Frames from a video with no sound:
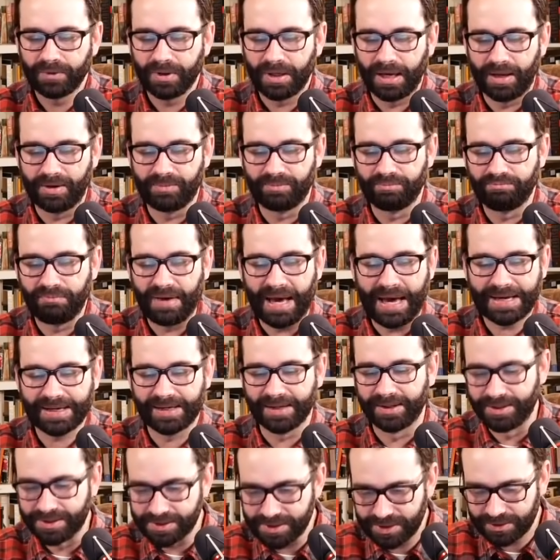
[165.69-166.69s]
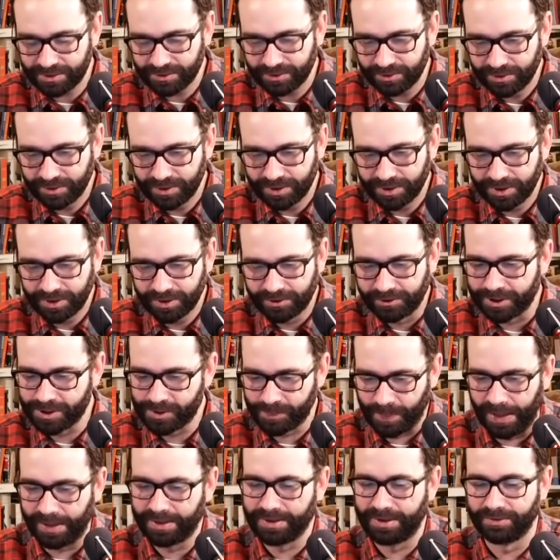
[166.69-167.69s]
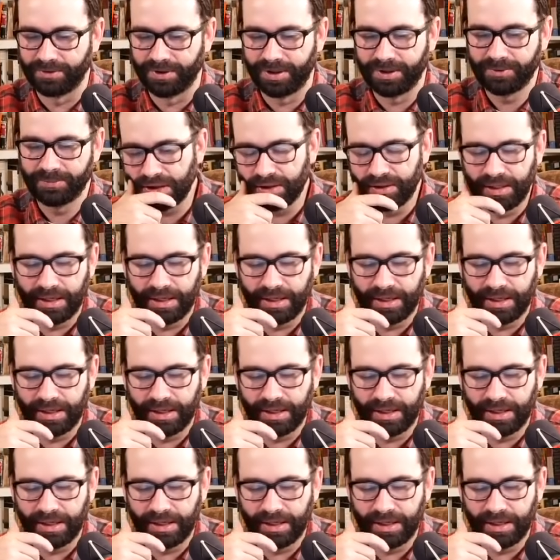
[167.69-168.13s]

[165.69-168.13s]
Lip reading: and maccas, respectively.